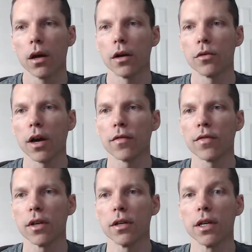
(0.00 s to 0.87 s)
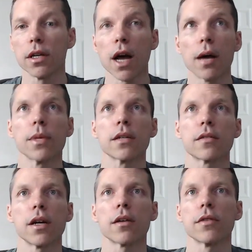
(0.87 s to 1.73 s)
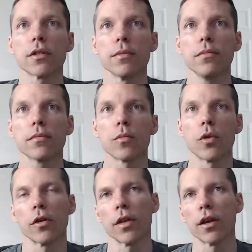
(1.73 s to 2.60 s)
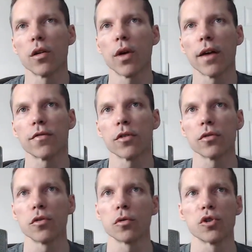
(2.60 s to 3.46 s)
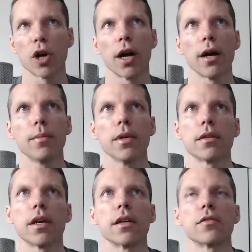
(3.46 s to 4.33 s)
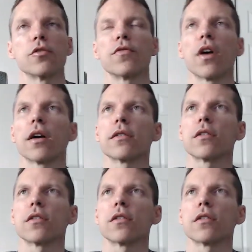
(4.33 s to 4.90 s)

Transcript: You have the economic terrorism, where they go after your job, they get you fired.